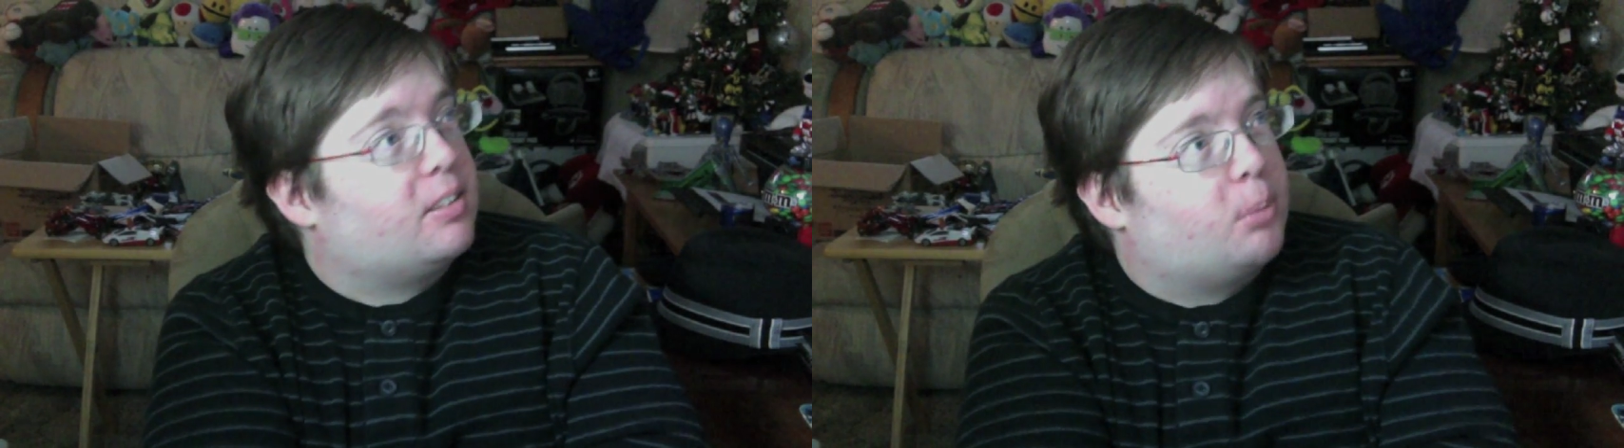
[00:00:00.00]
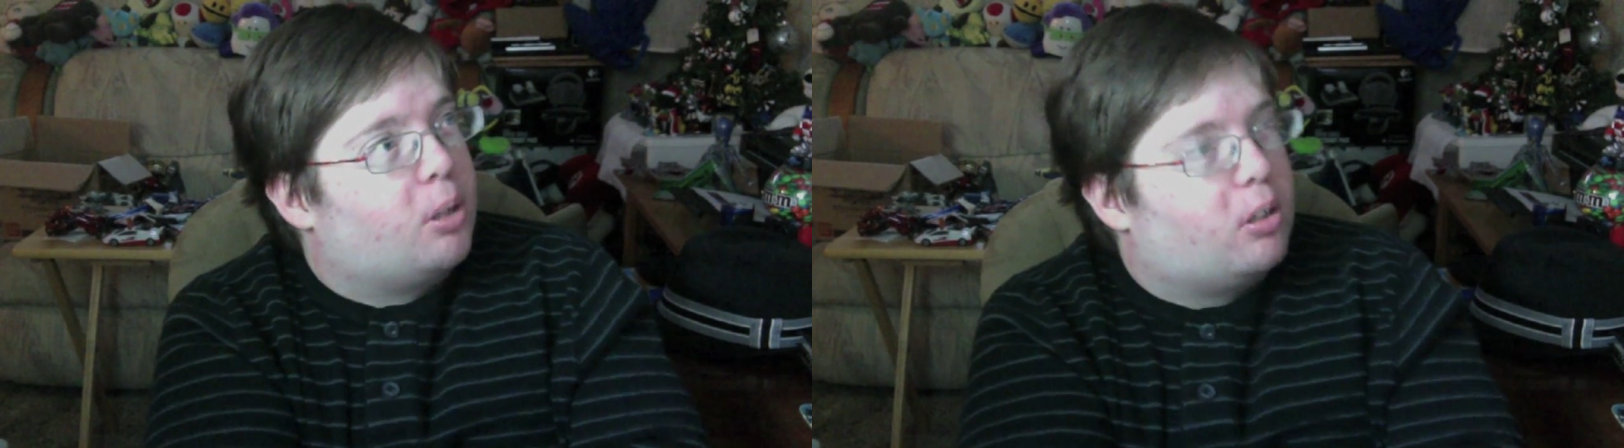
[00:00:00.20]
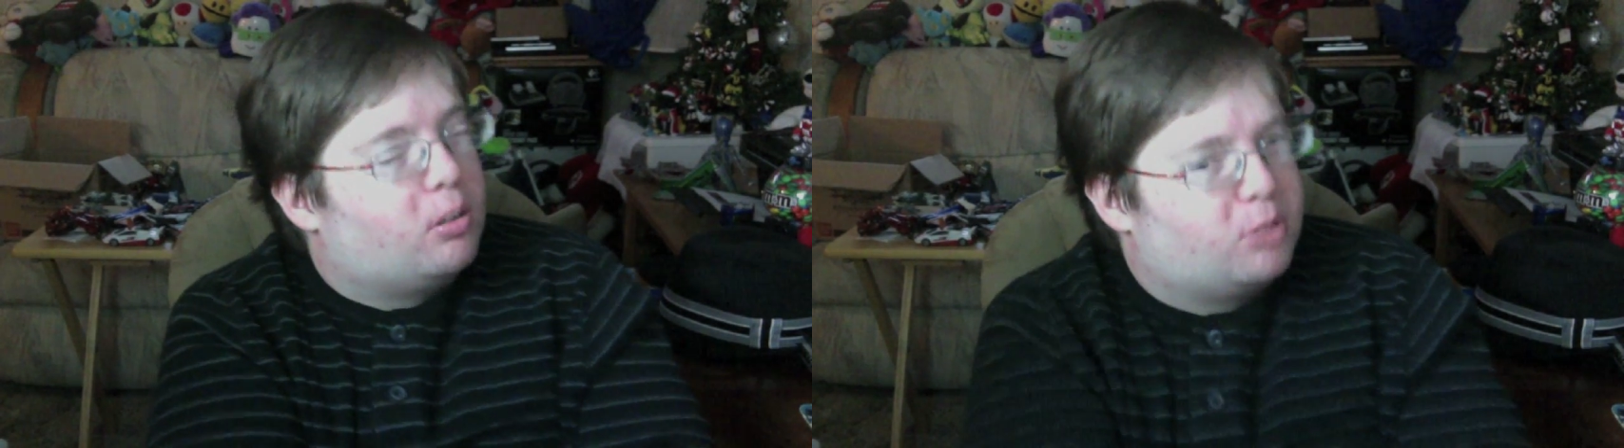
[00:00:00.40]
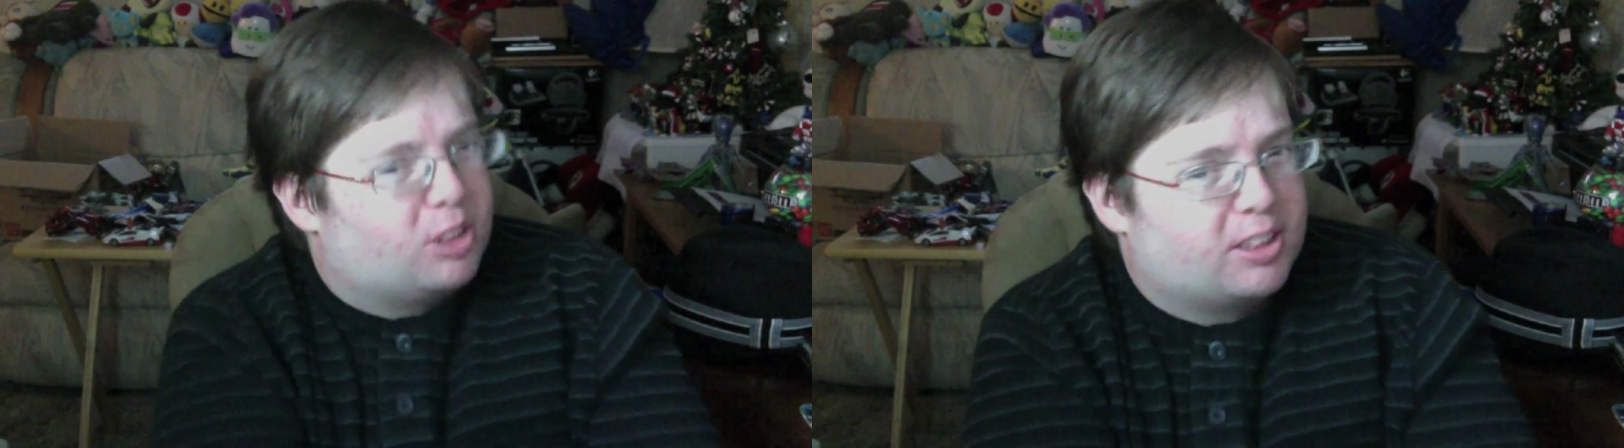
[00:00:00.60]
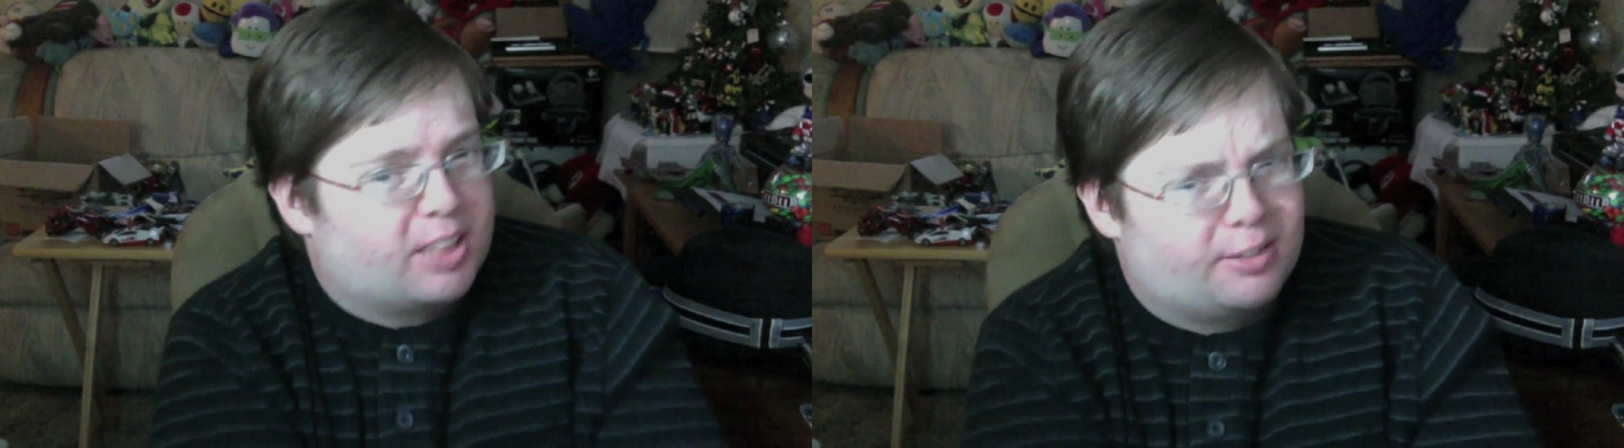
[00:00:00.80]
them all, which
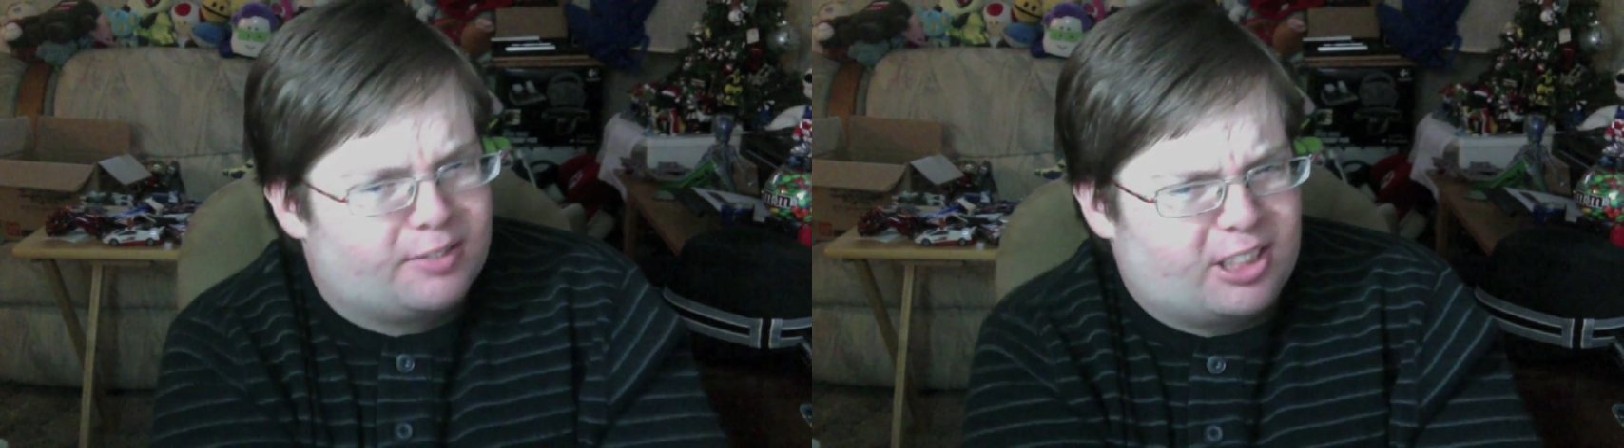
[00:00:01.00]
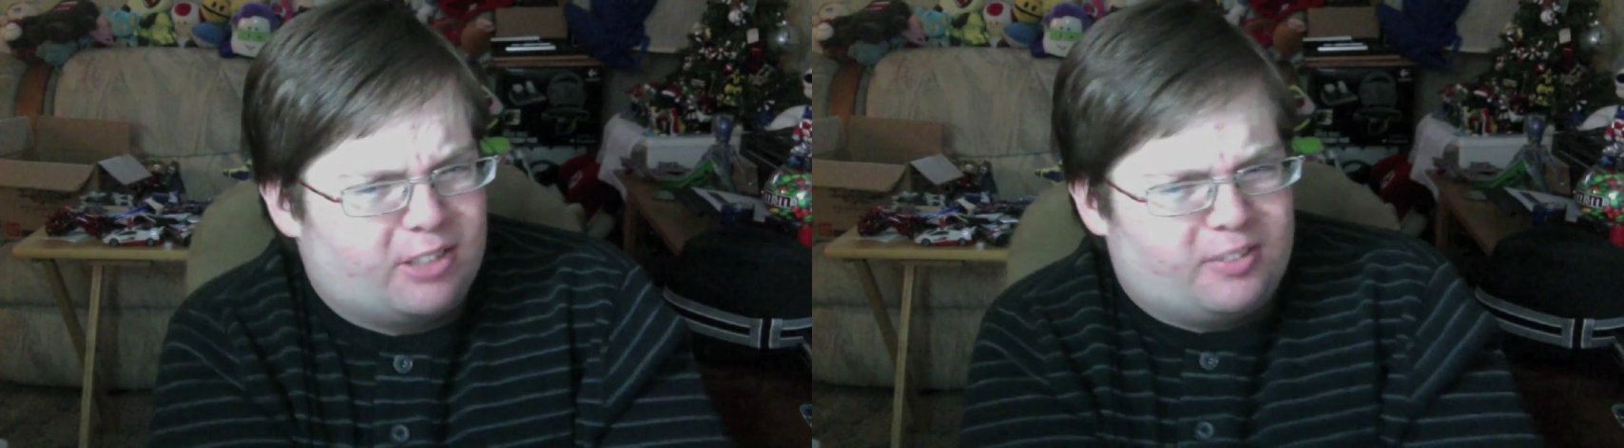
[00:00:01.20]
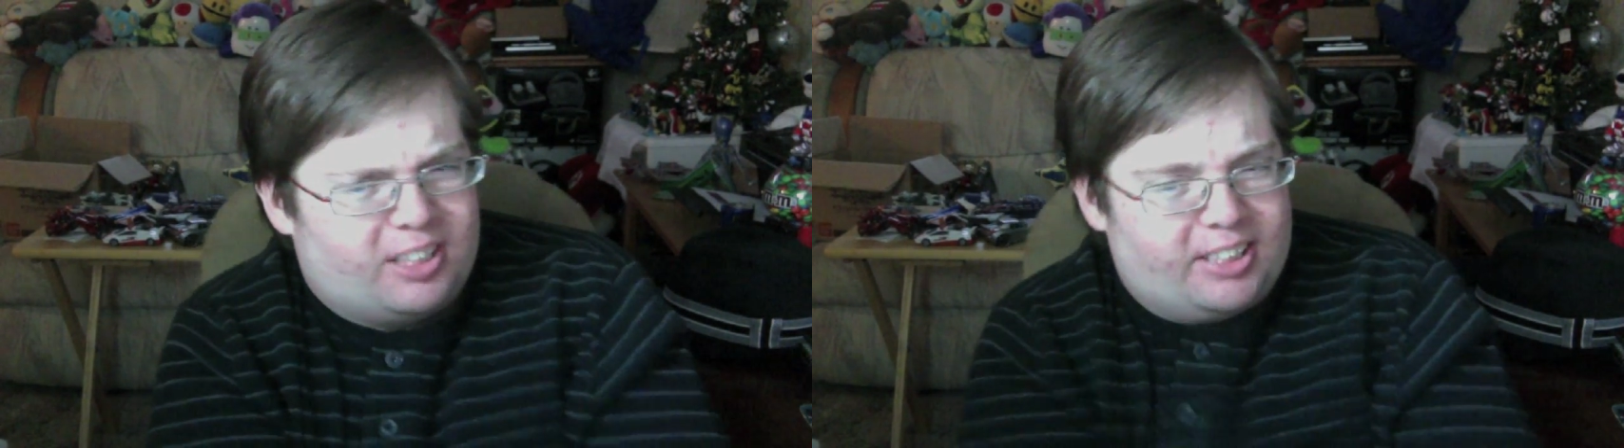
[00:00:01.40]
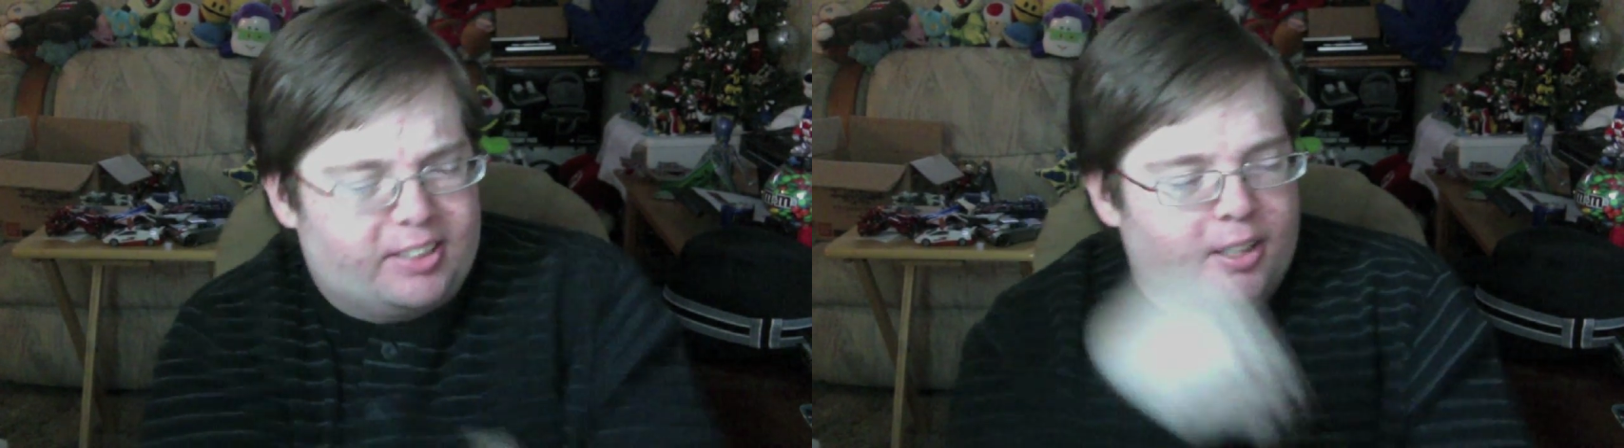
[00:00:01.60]
is kind of terrifying.